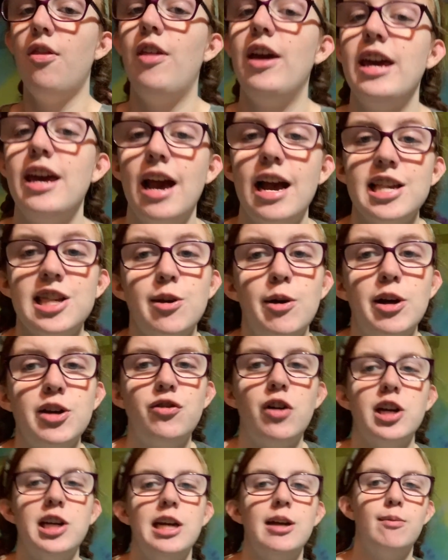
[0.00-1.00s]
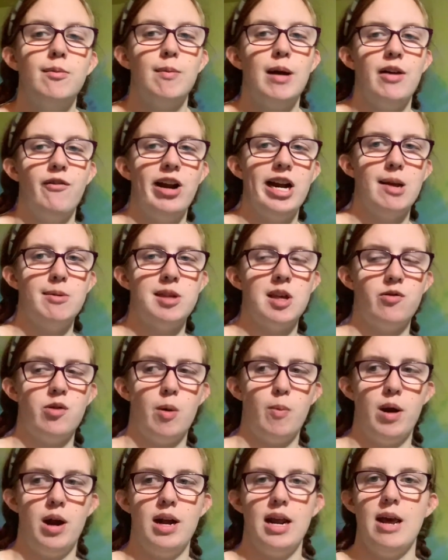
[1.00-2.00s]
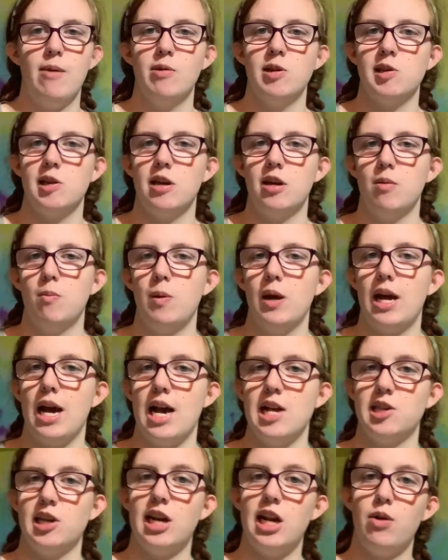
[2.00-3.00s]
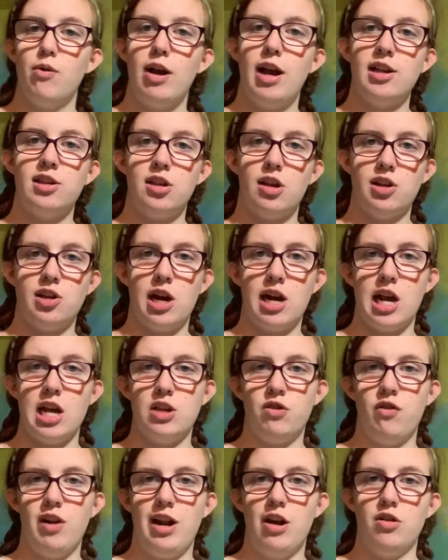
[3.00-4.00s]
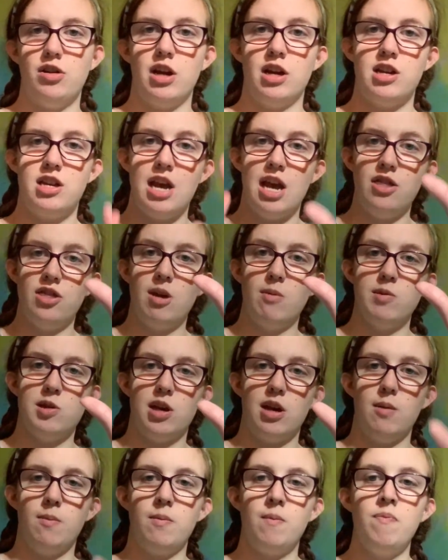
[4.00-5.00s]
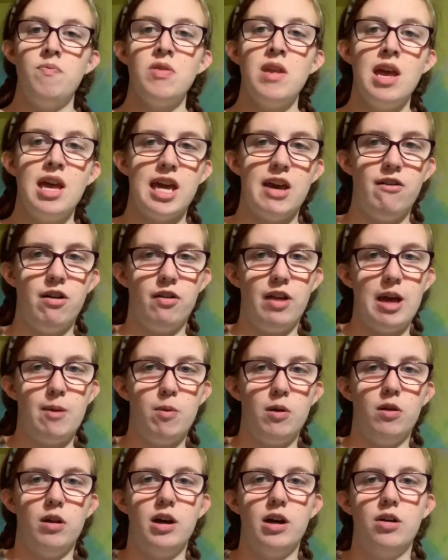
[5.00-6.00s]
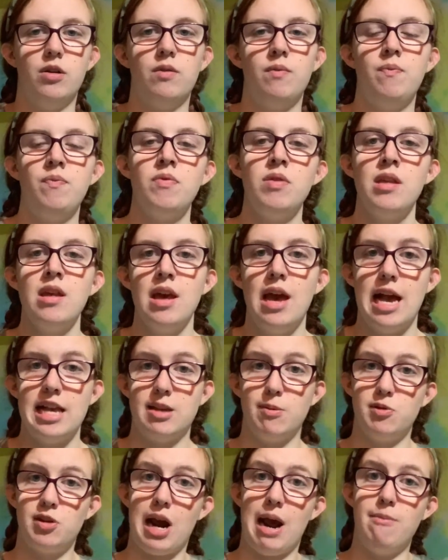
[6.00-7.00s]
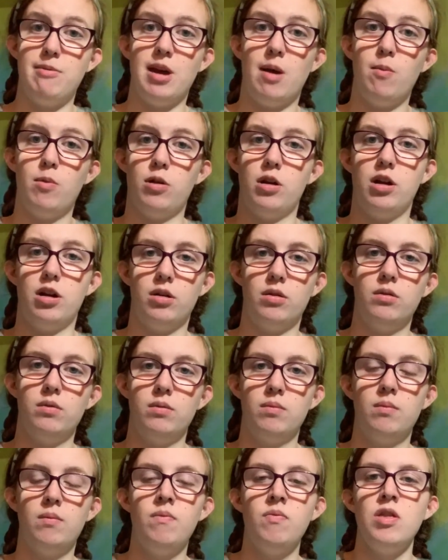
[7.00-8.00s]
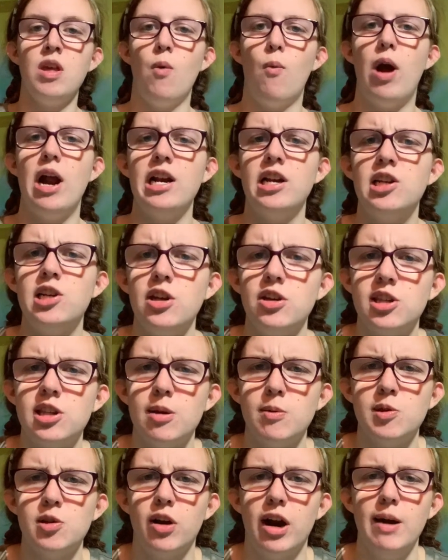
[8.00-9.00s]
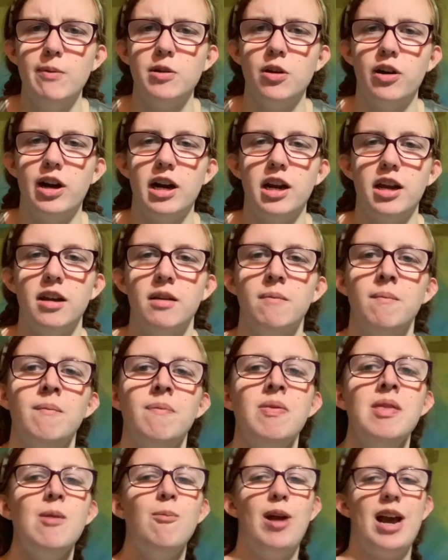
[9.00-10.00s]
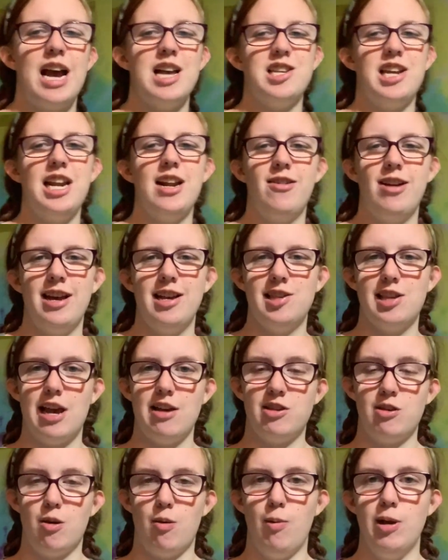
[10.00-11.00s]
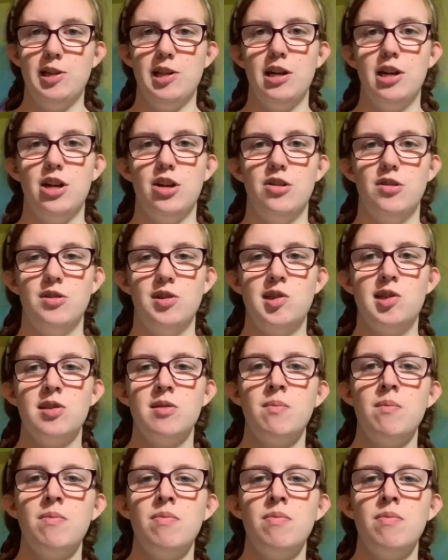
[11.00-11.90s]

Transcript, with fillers: Thank you guys so much for watching my random stuff up on Amazon. But guys, anyways, so check out this video to 10 thumbs up, give a like below, and subscribe down below. Why aren't you subscribed already? But guys, anyways, have some amazing news